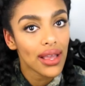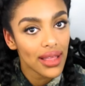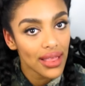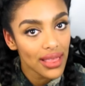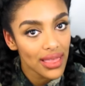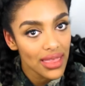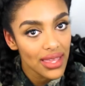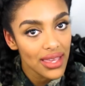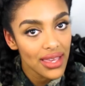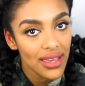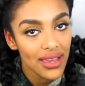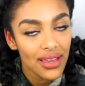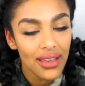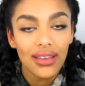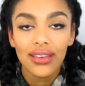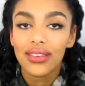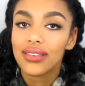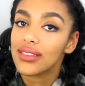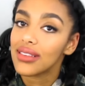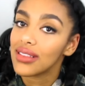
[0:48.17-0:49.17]
Click
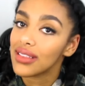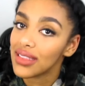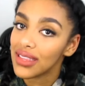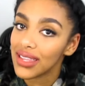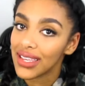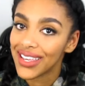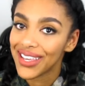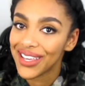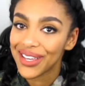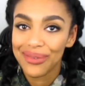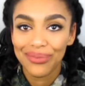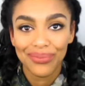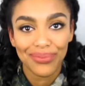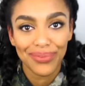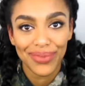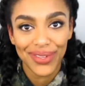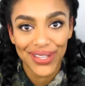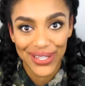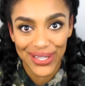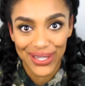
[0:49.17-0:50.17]
the link
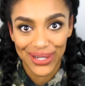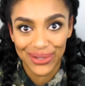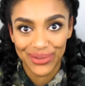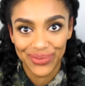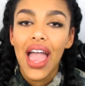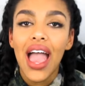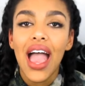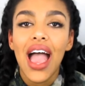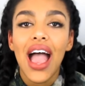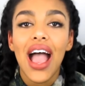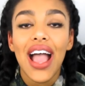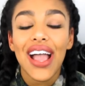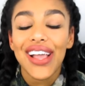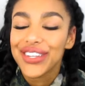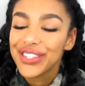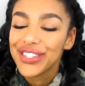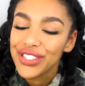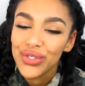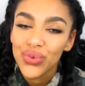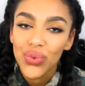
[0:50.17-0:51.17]
below.
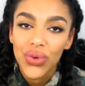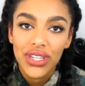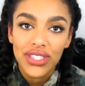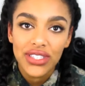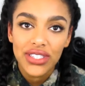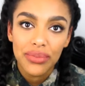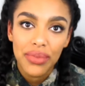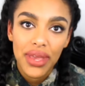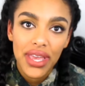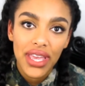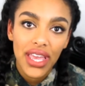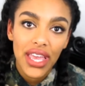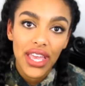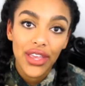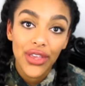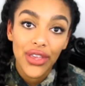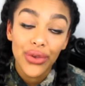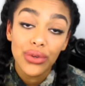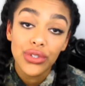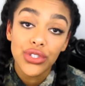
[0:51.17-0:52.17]
I just wanted to make a
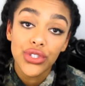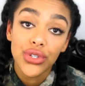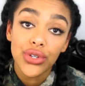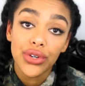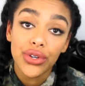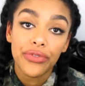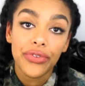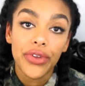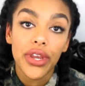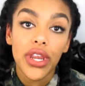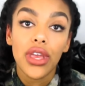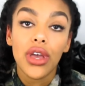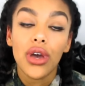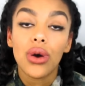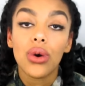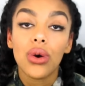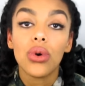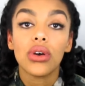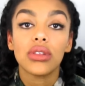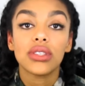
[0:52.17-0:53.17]
cute short
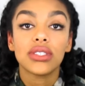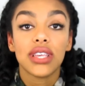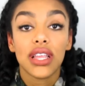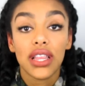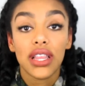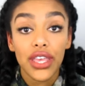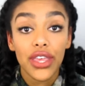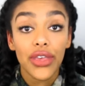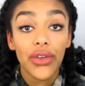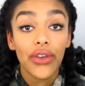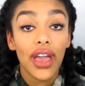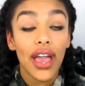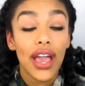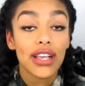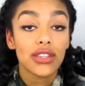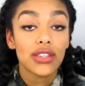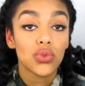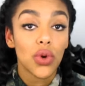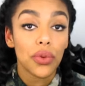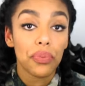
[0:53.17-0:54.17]
video telling you
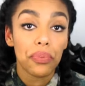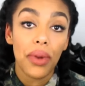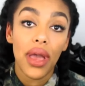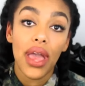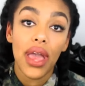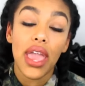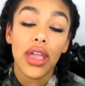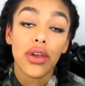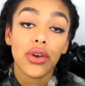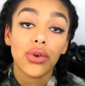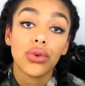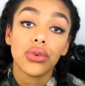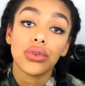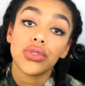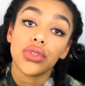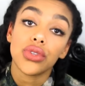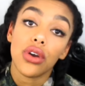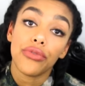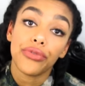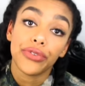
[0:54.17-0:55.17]
guys what my hair
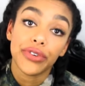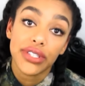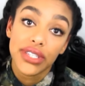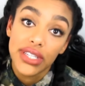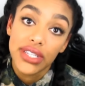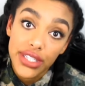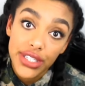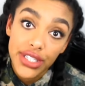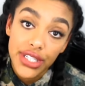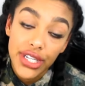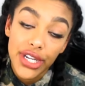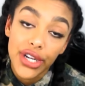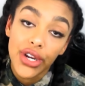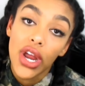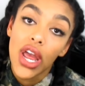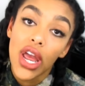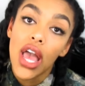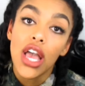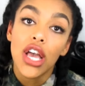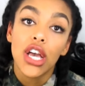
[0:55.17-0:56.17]
goals are for this
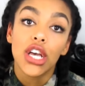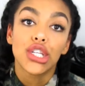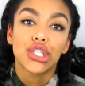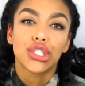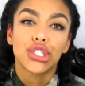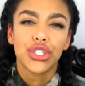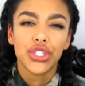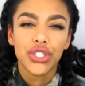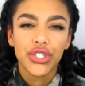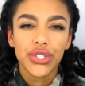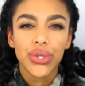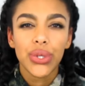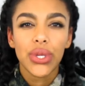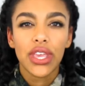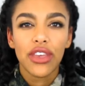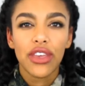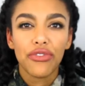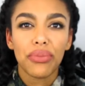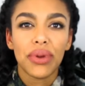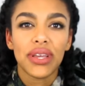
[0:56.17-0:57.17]
year just to
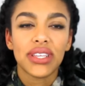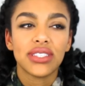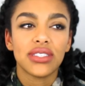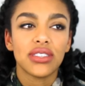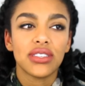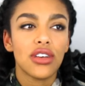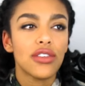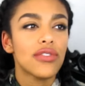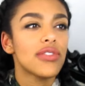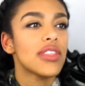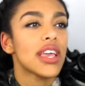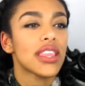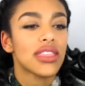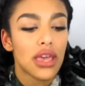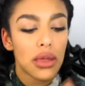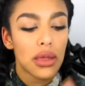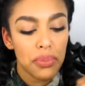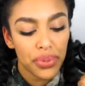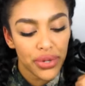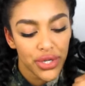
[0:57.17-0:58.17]
give myself like
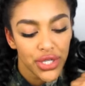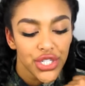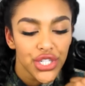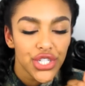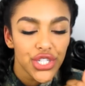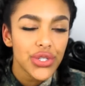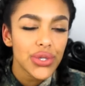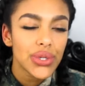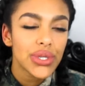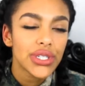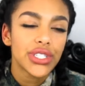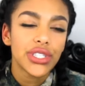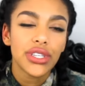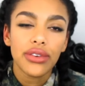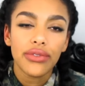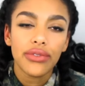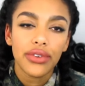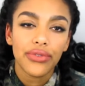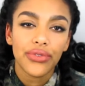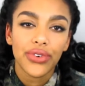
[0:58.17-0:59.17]
that push to
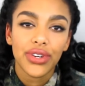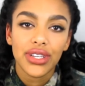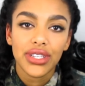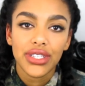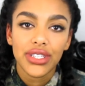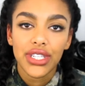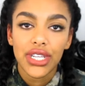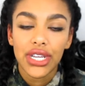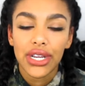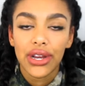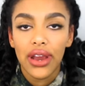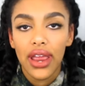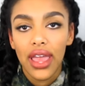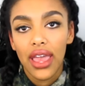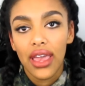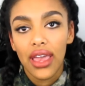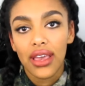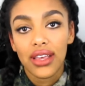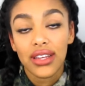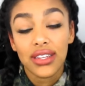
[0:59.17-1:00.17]
achieve it for this year
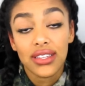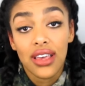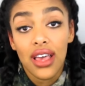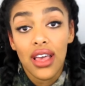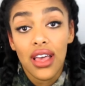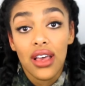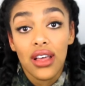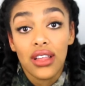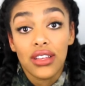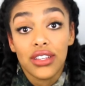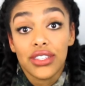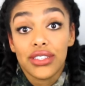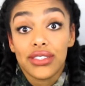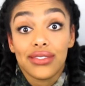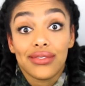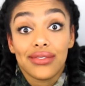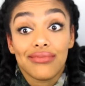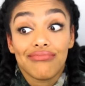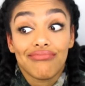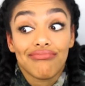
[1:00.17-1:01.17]
and
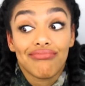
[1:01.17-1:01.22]
just